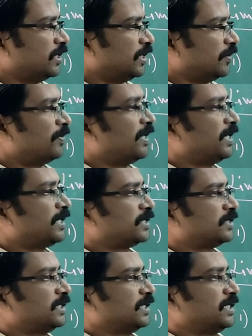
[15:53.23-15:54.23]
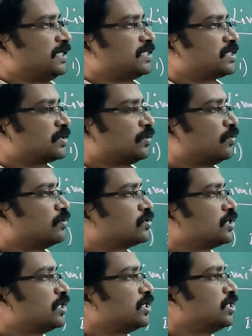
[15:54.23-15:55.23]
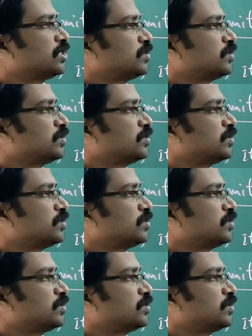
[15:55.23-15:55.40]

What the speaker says: doublet, that is closely